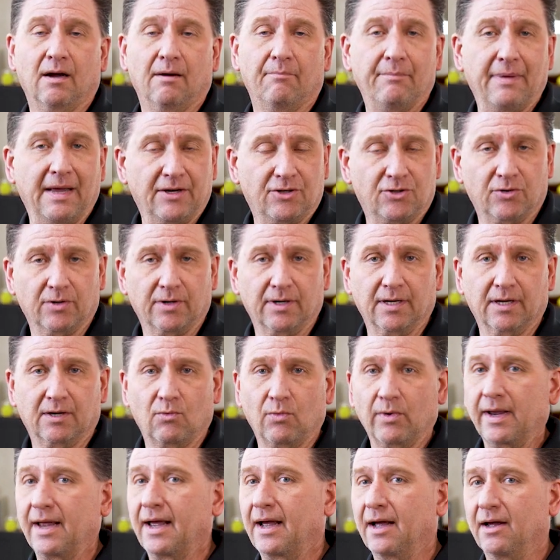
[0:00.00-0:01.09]
metric,
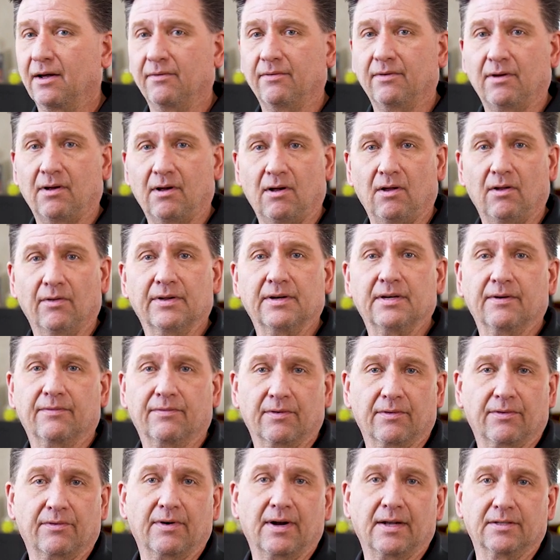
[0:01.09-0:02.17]
we have all the
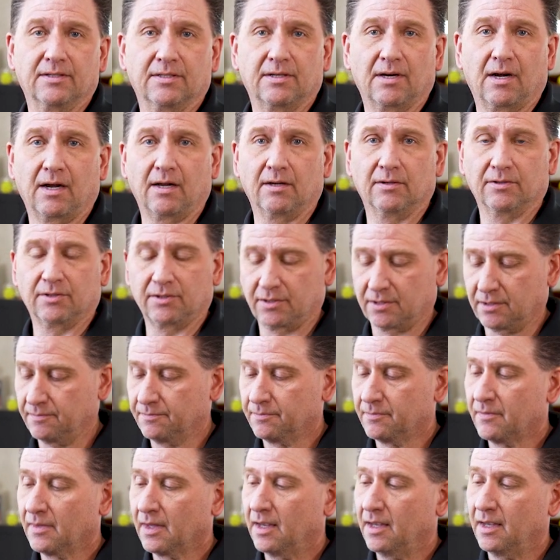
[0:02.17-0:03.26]
different thread styles
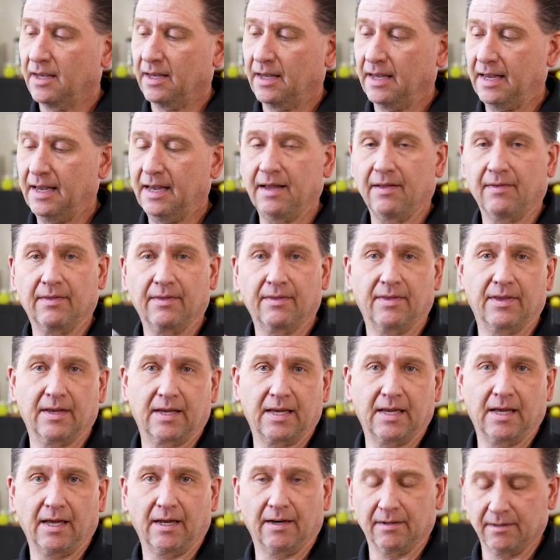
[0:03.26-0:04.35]
in the
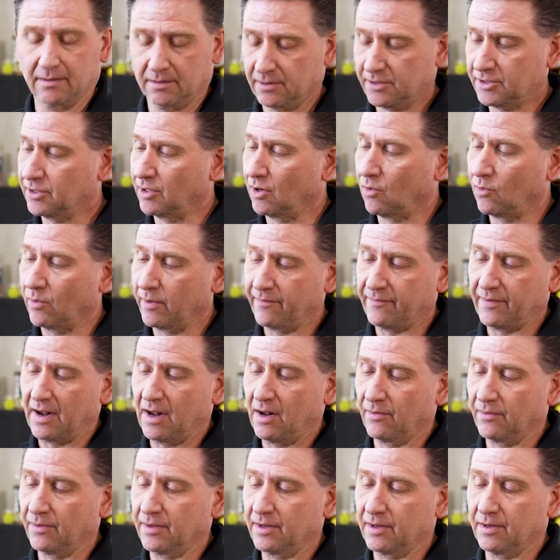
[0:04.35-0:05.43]
kit. So we
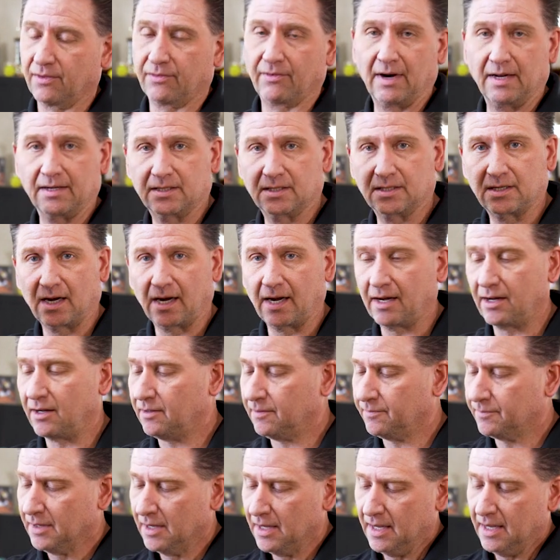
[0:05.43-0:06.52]
found the thread
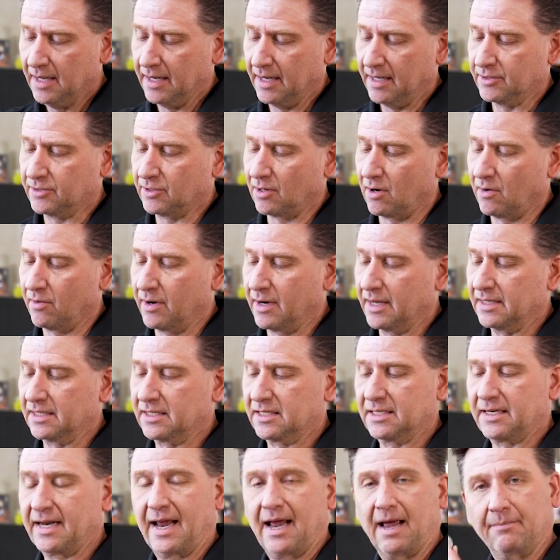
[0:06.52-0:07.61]
style. It's already
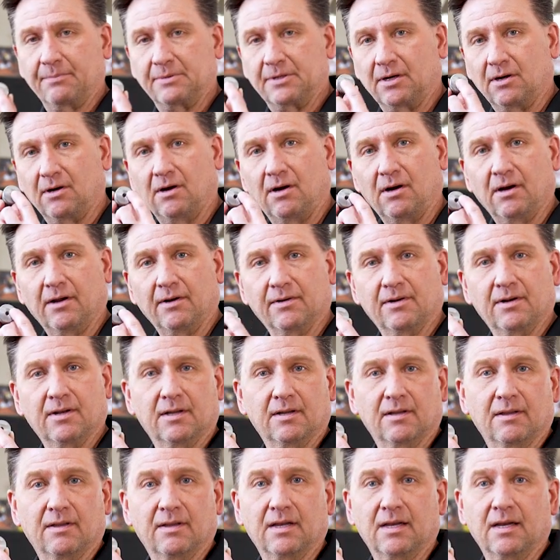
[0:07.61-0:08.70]
stamped on
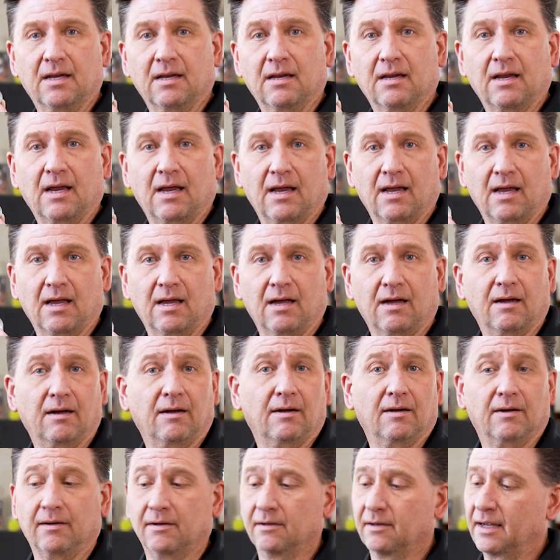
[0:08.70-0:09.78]
the
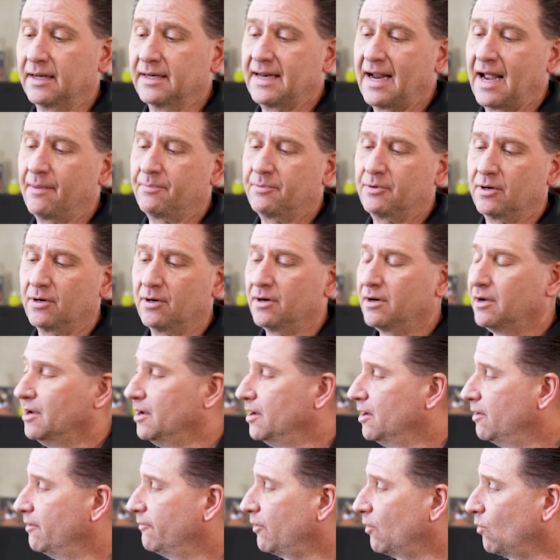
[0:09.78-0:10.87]
adapter
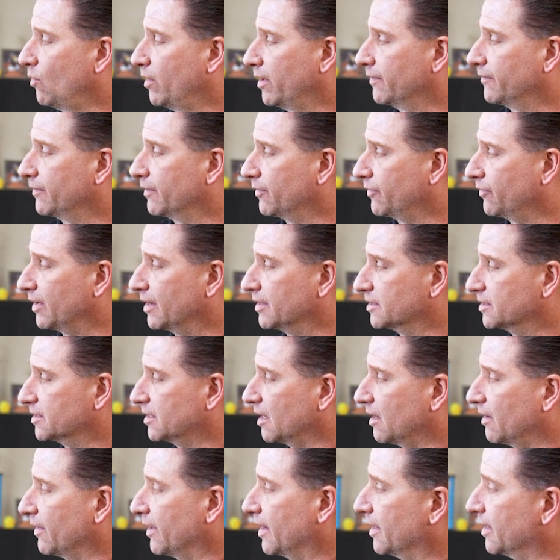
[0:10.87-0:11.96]
for whatever thread
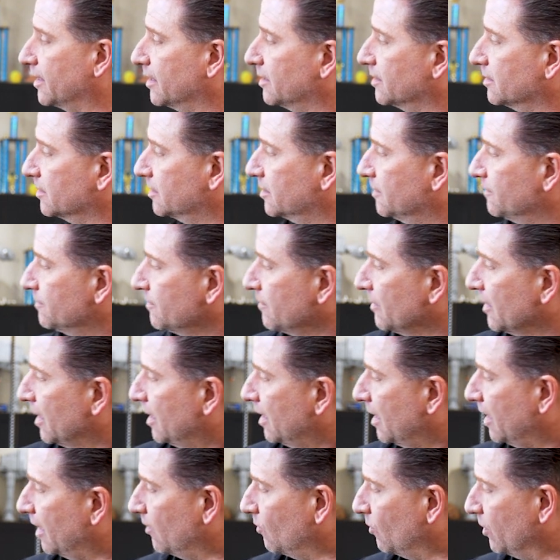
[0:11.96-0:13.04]
style that is.
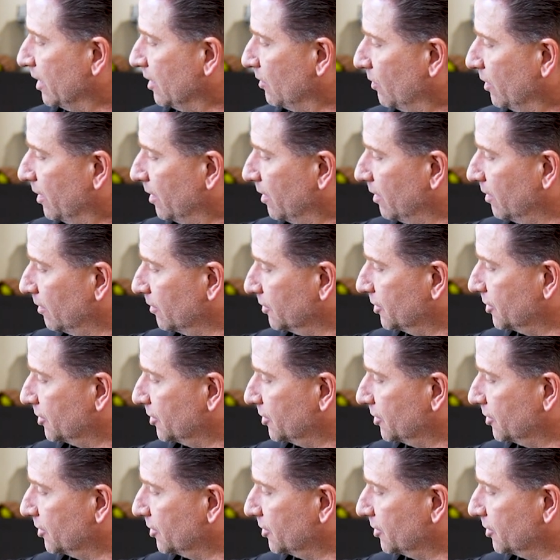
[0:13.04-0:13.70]
And we will